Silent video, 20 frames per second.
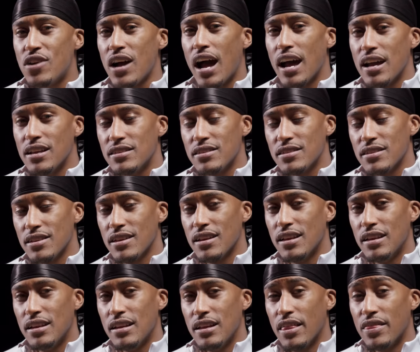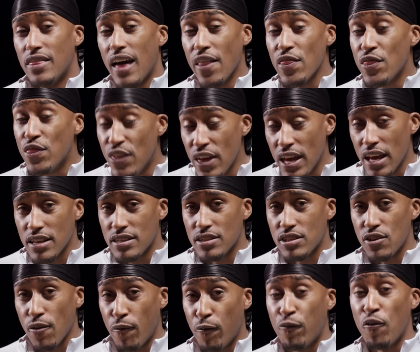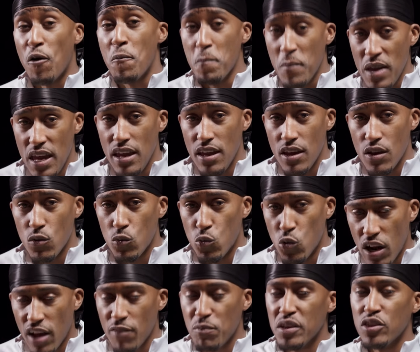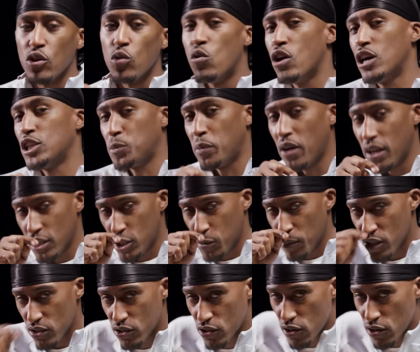guys, that this, for me, would have been the worst punishment